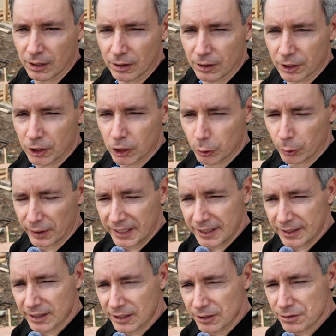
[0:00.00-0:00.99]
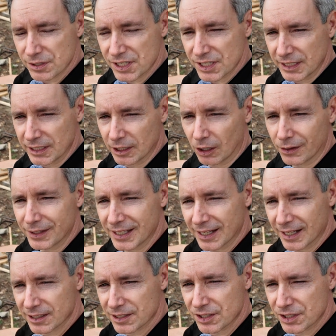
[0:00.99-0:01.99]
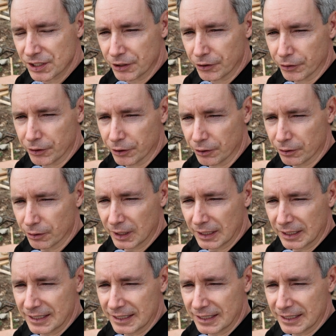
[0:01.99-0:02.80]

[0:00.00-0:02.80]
The green that you see on the exterior